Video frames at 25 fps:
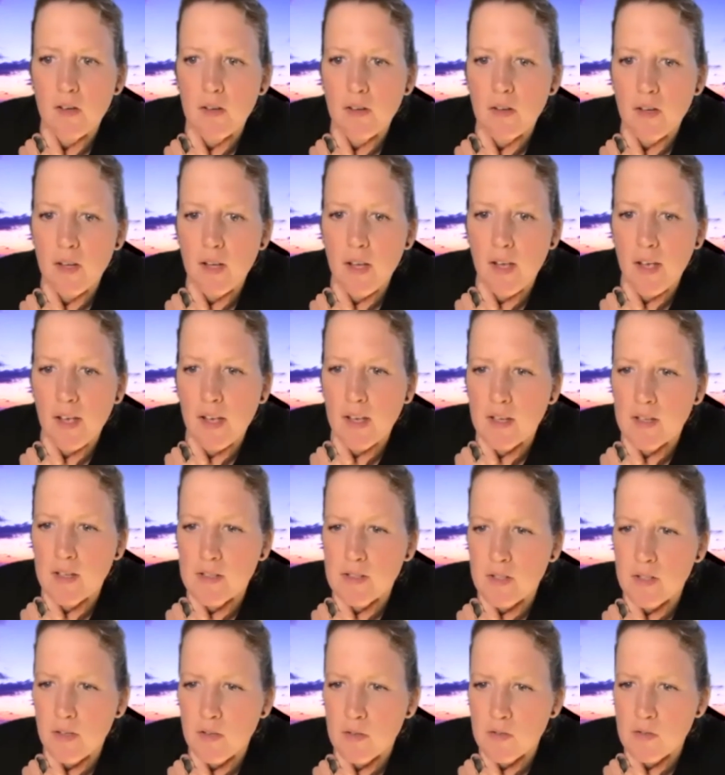Okay,
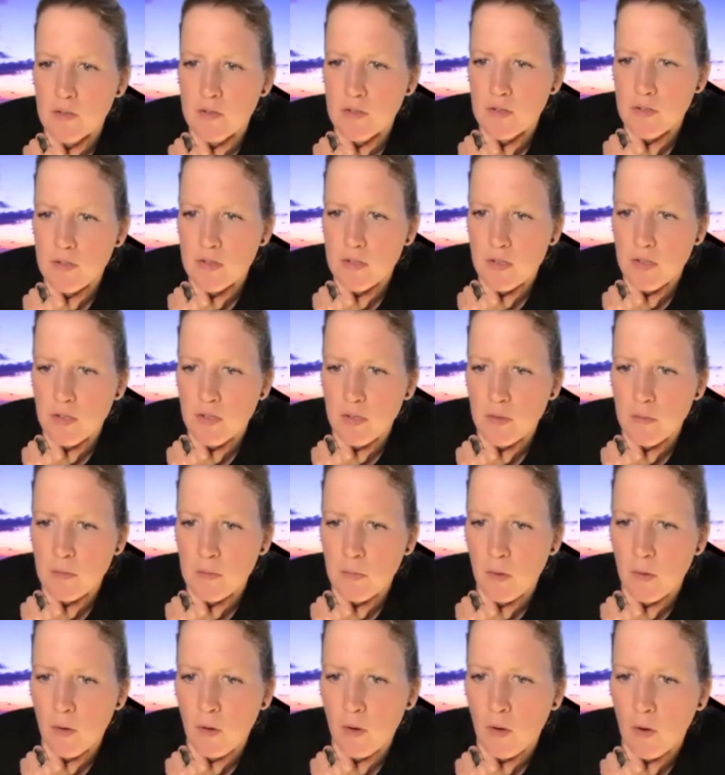so 2
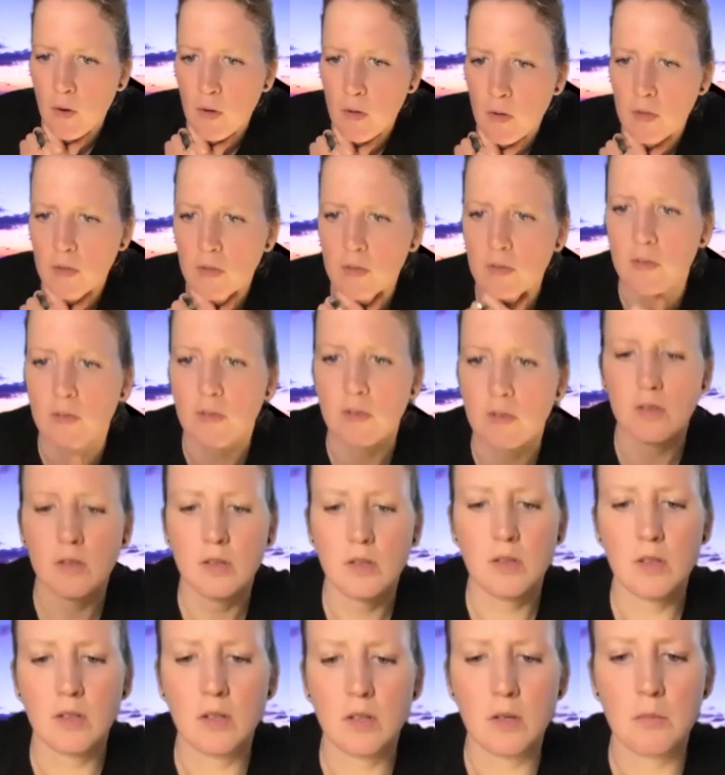more.
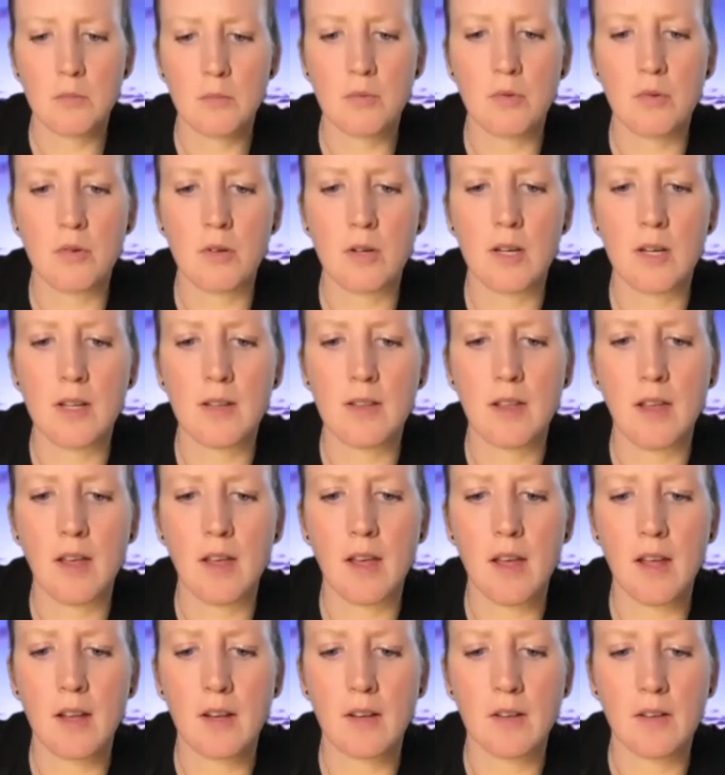Breathe
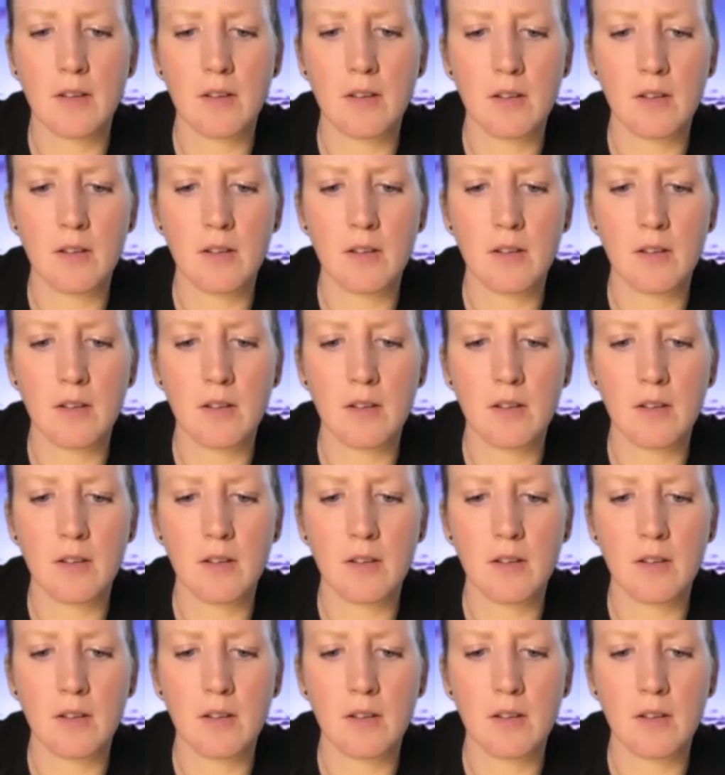in